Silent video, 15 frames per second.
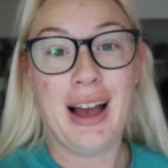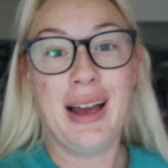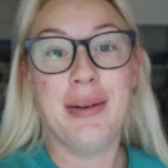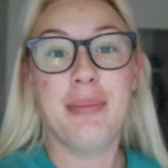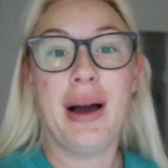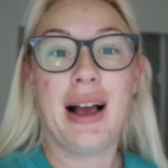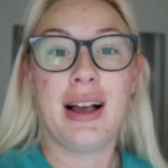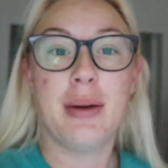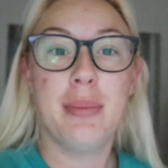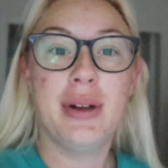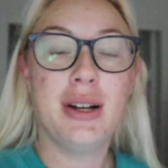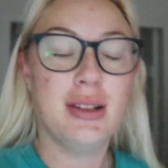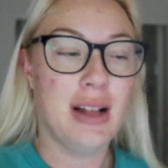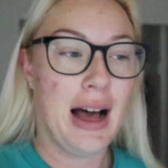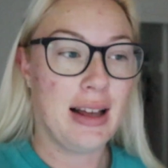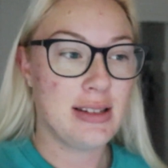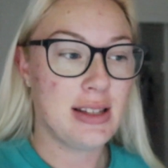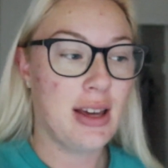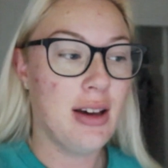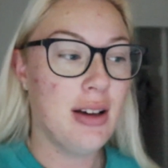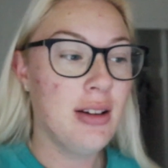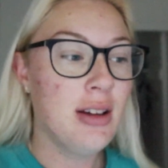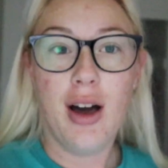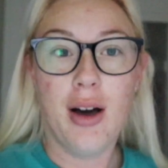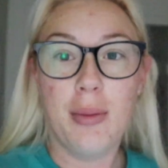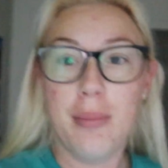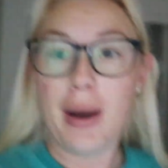I am back up in Alaska. Um,